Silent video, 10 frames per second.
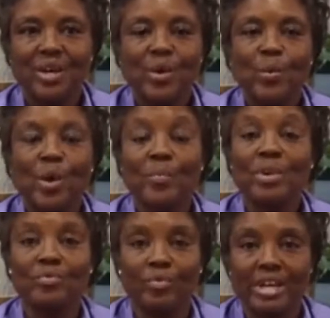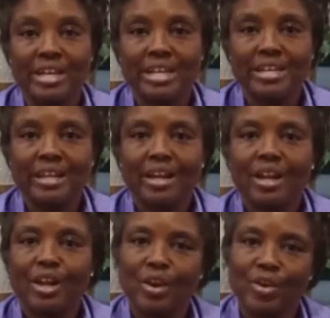where we read,
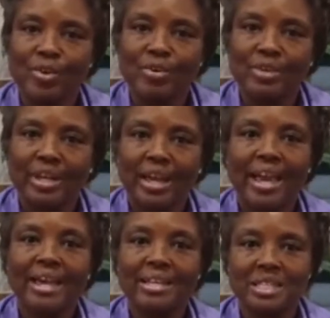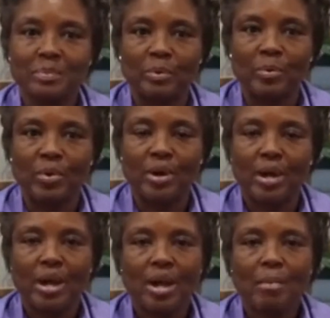learn, and explore
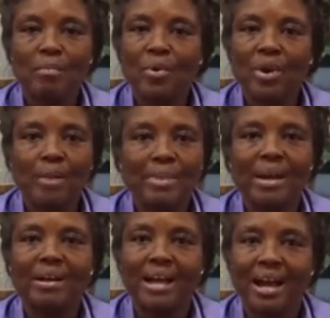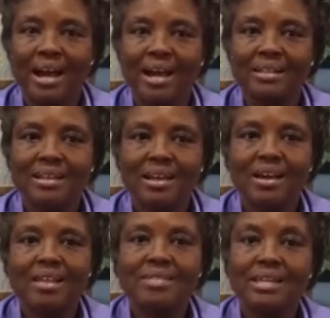more about God
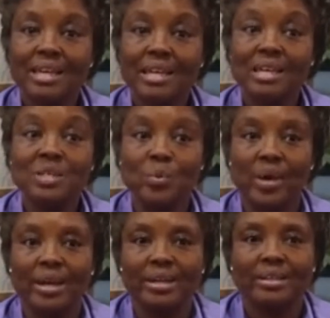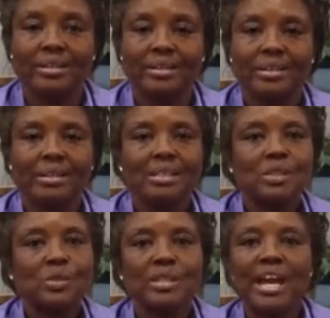the kids' way.
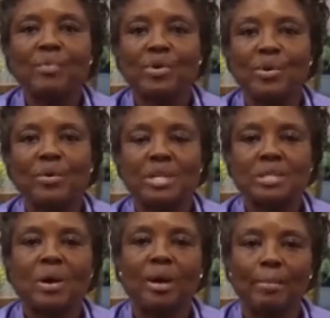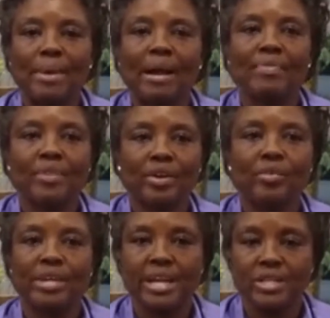Tonight, we're going to talk about the
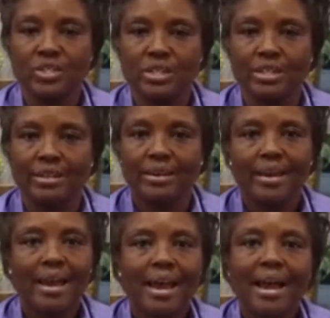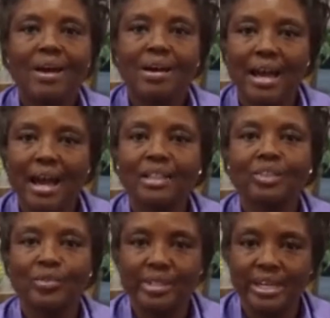creation, how God
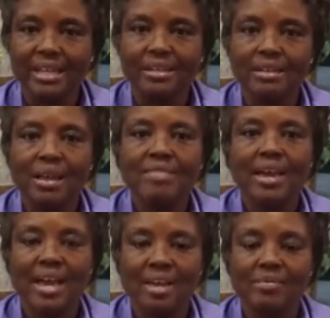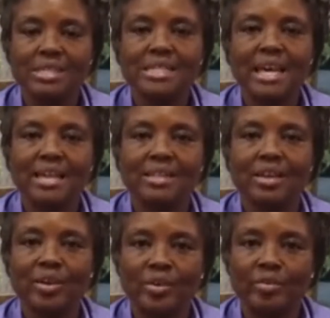created the heavens and the
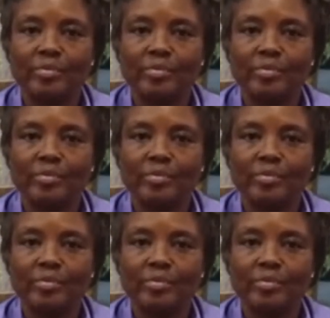earth.